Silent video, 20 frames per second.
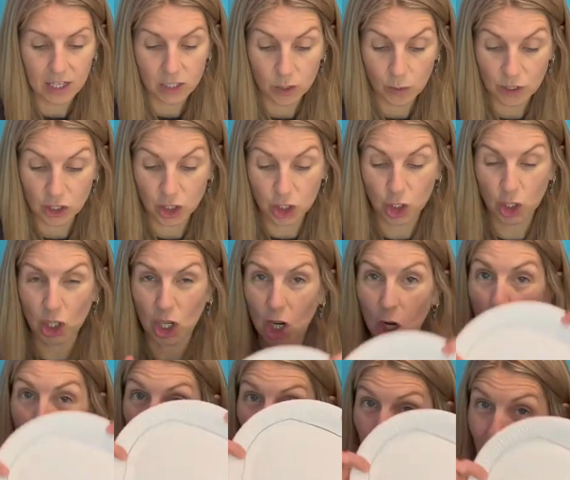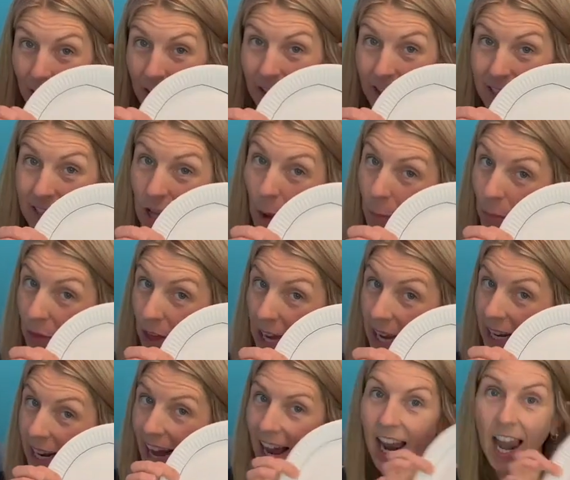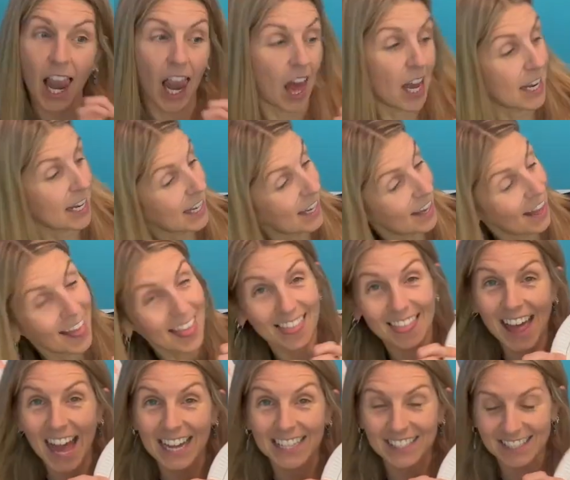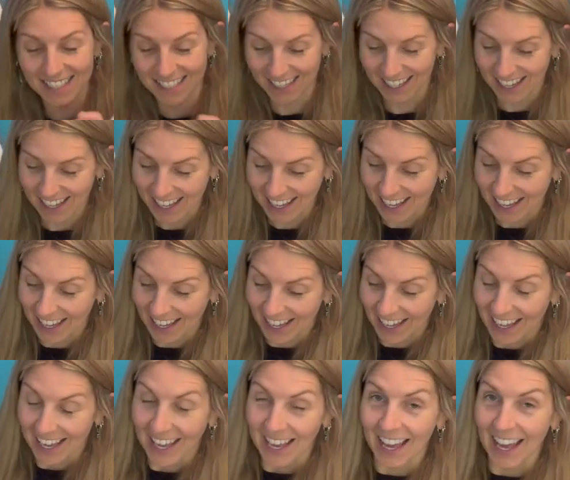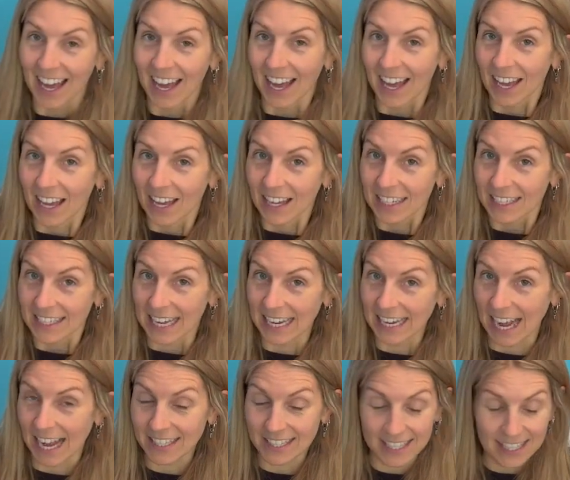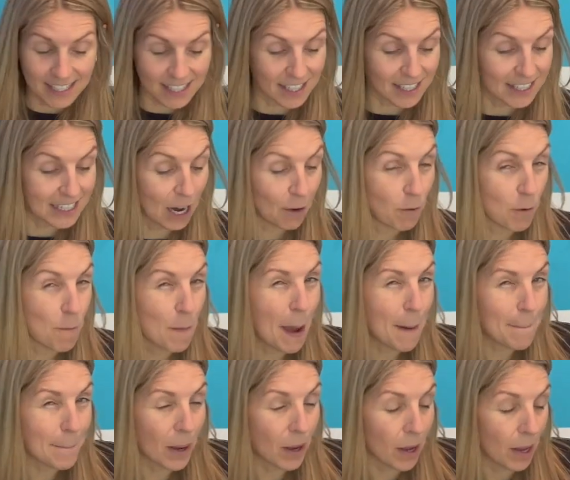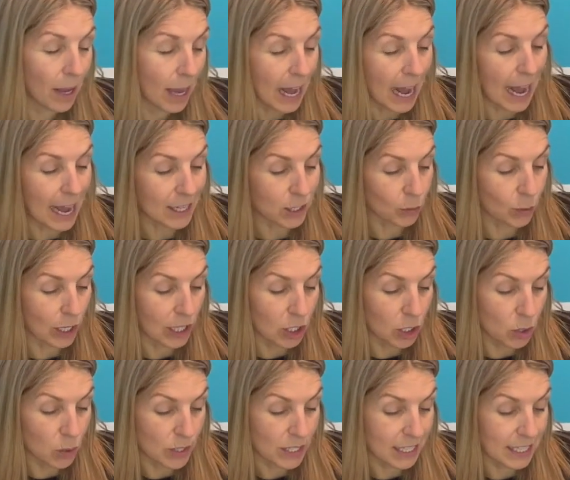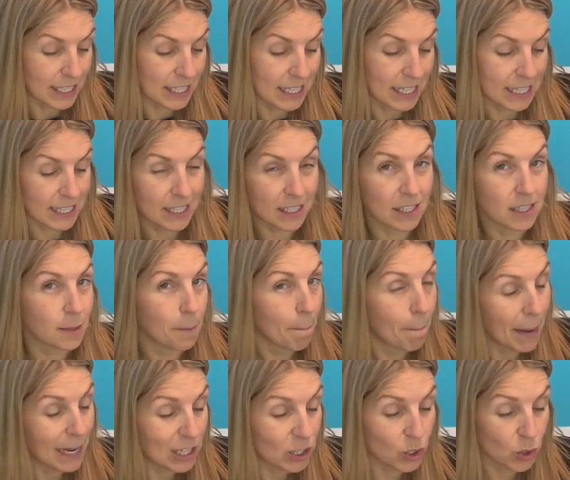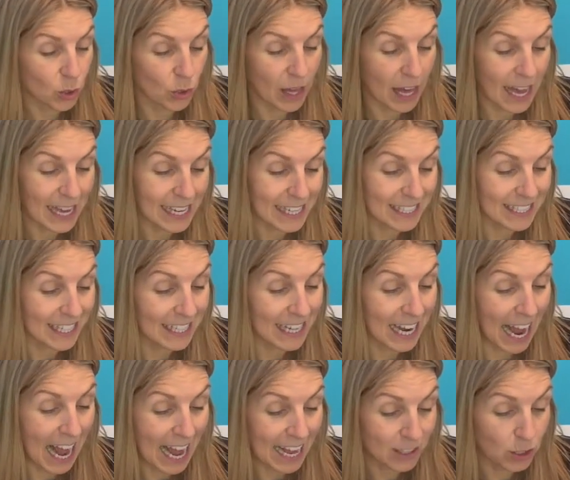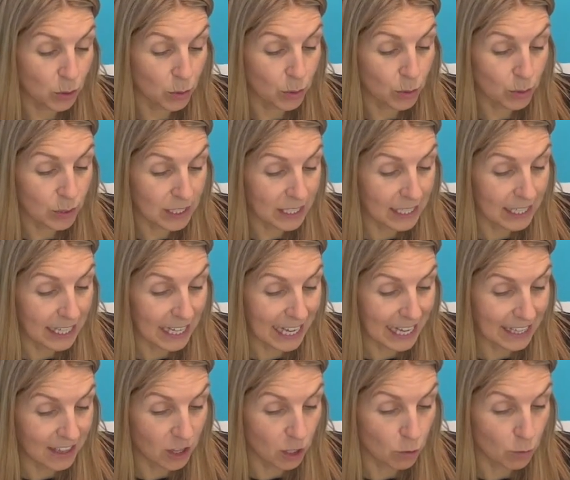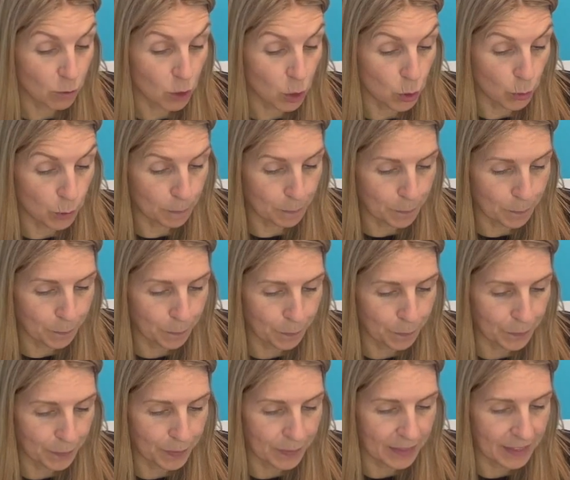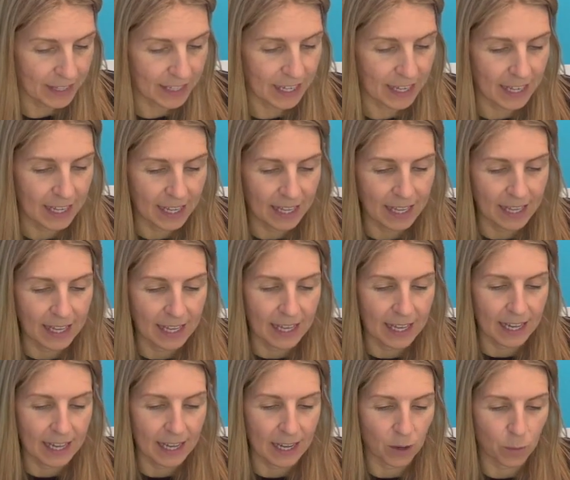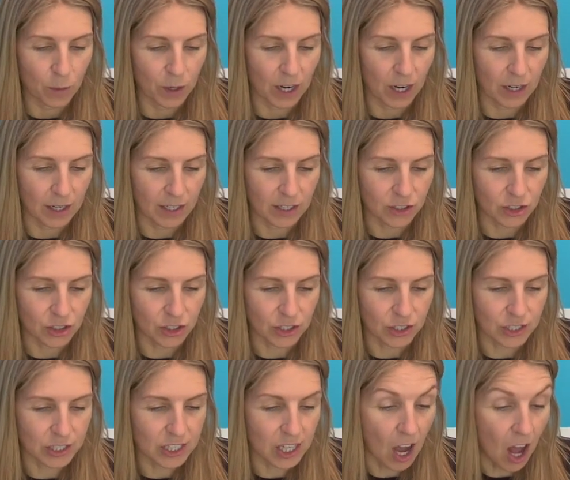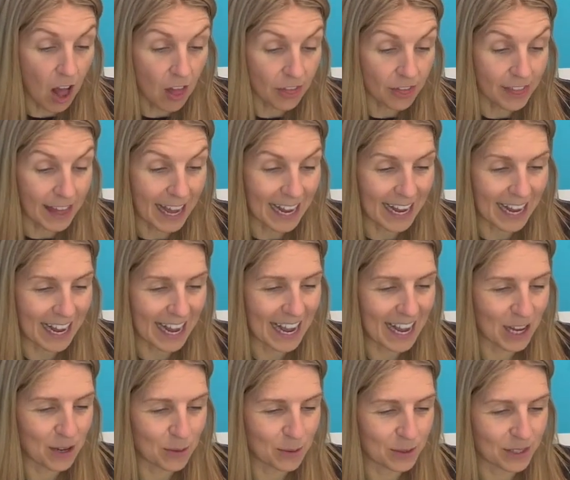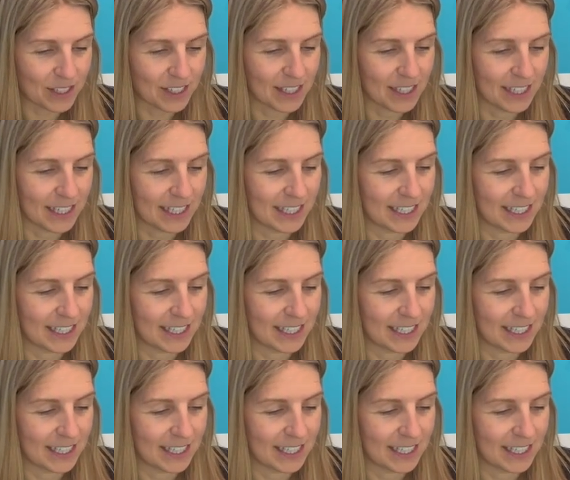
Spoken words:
So it should look something like that. Take our scissors. Now remember, as we're using scissors, make sure there is an adult in the room. And we're going to just cut that out.